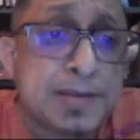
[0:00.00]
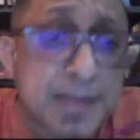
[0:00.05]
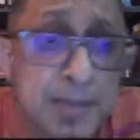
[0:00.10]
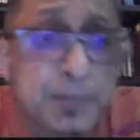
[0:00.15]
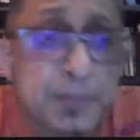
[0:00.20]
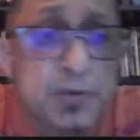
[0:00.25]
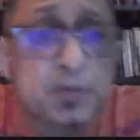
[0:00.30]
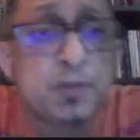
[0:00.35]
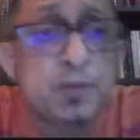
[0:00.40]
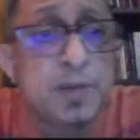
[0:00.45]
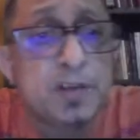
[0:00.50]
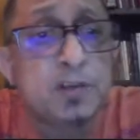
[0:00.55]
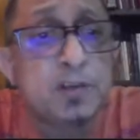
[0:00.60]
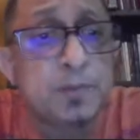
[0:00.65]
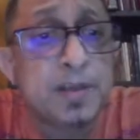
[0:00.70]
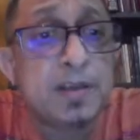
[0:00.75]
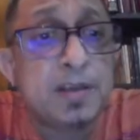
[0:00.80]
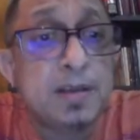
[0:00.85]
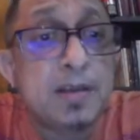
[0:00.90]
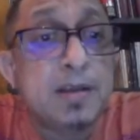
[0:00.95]
seems to me
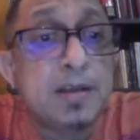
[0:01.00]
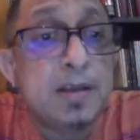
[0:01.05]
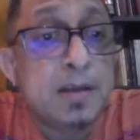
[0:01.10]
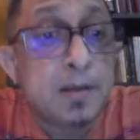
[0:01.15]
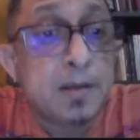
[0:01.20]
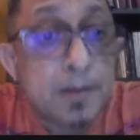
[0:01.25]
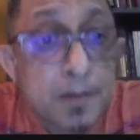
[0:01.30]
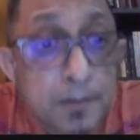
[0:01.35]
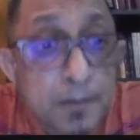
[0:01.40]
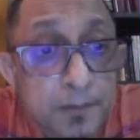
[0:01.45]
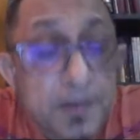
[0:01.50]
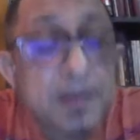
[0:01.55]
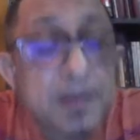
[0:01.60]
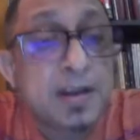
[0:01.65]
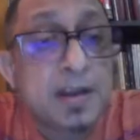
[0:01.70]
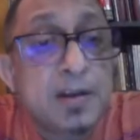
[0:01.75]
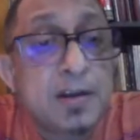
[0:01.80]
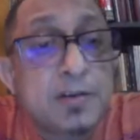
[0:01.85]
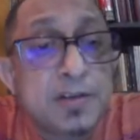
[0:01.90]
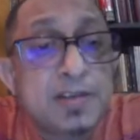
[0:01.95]
to be
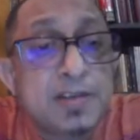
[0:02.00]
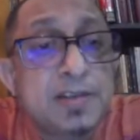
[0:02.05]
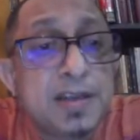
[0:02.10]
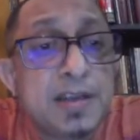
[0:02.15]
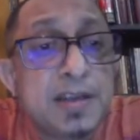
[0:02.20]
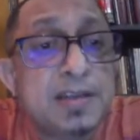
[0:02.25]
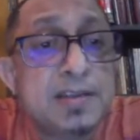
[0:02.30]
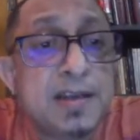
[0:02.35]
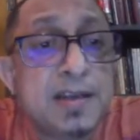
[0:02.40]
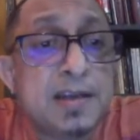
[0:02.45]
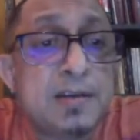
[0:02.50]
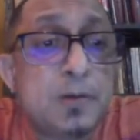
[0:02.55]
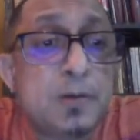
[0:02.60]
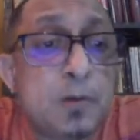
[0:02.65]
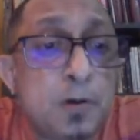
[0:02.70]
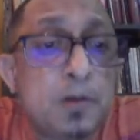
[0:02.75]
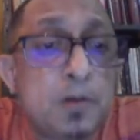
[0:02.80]
very interesting is that